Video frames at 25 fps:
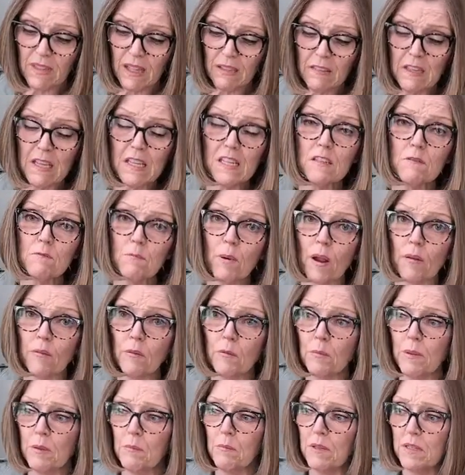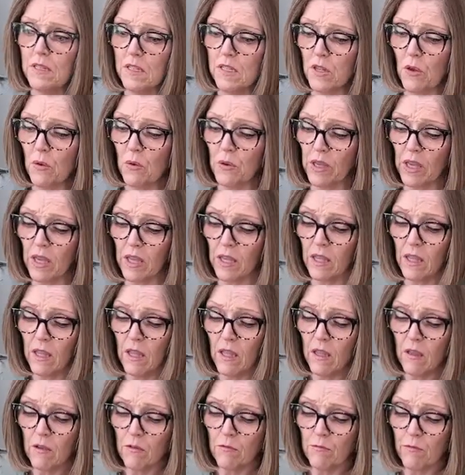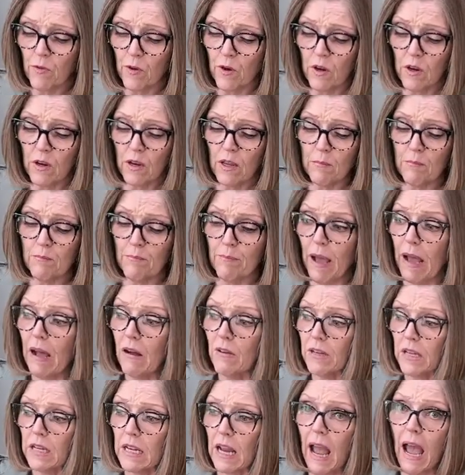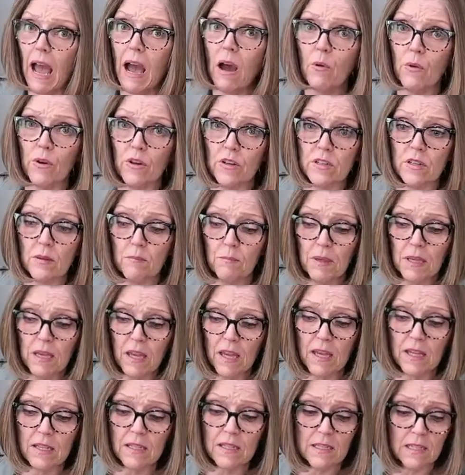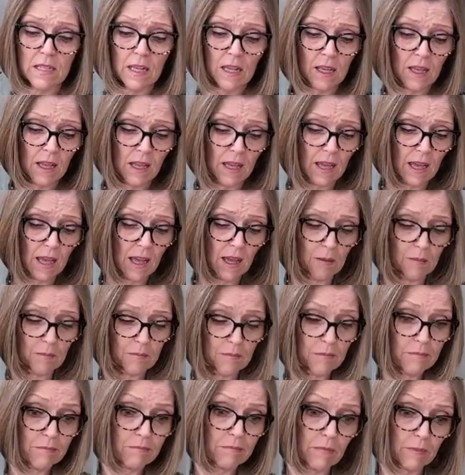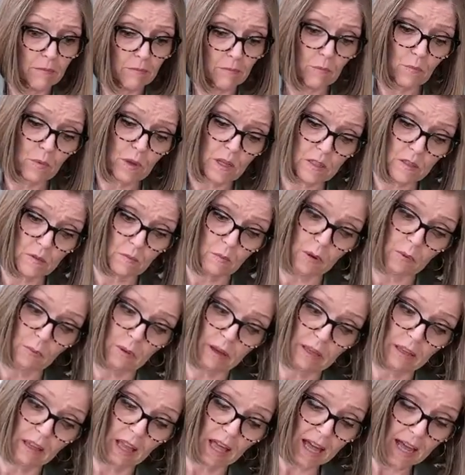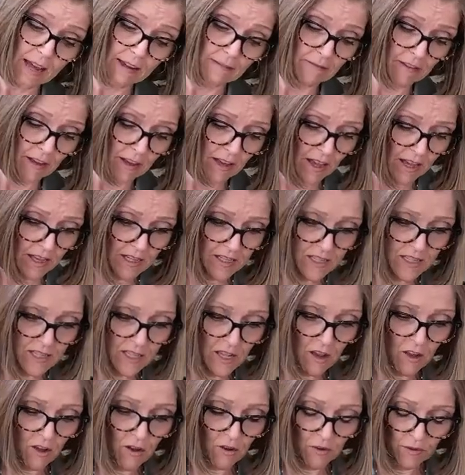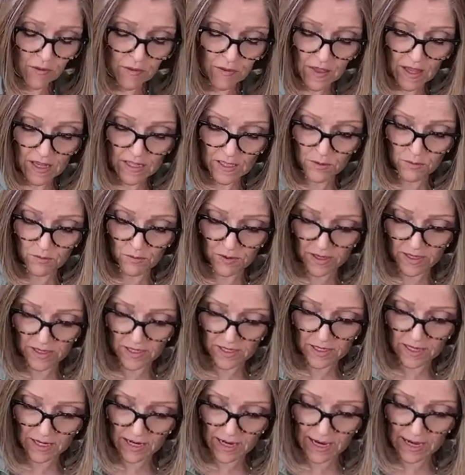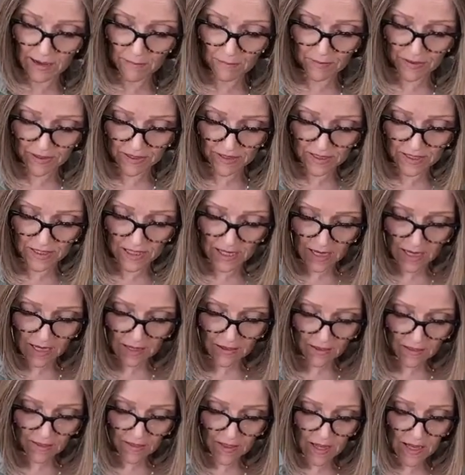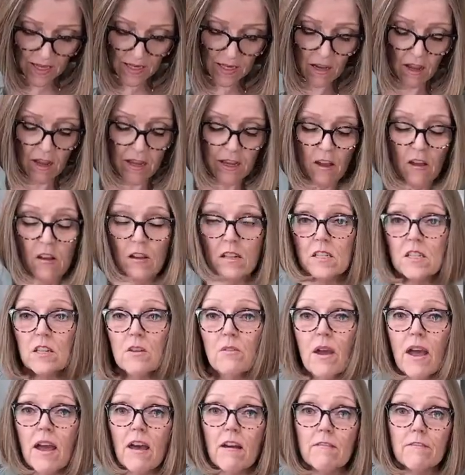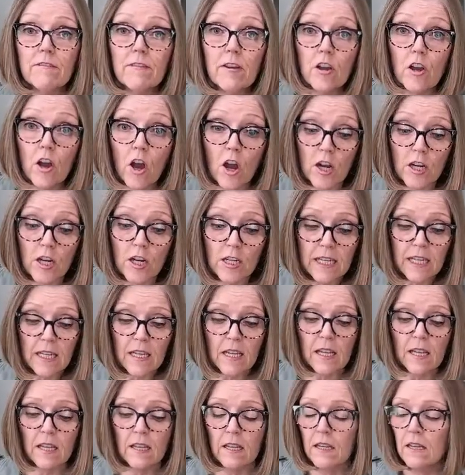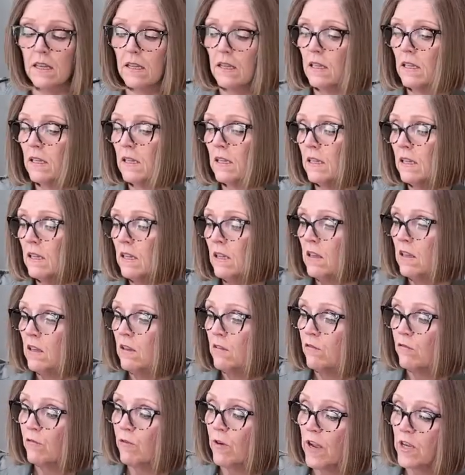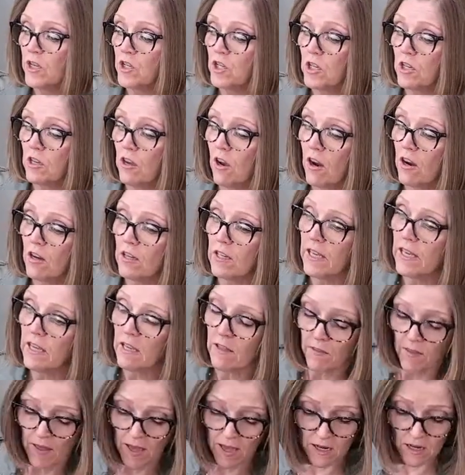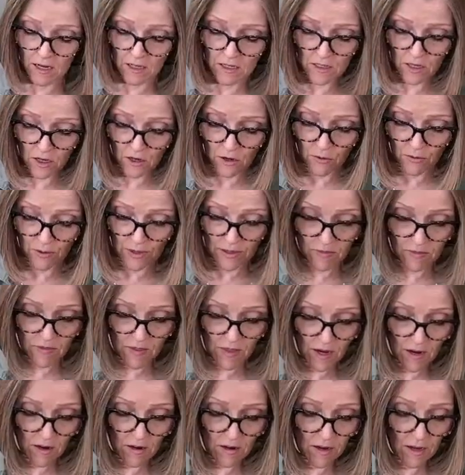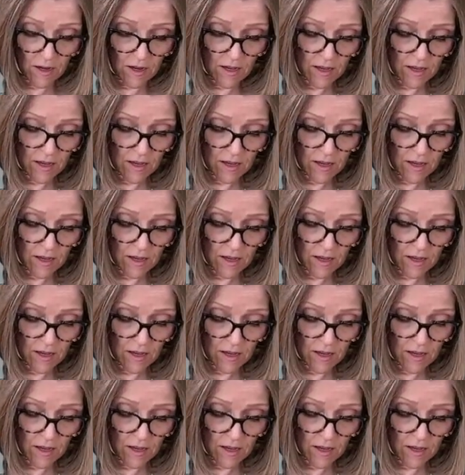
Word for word: These have probably been soaking for about an hour because we went live. So that's what happens. Then I also have garlic, fresh garlic, that'll go in there.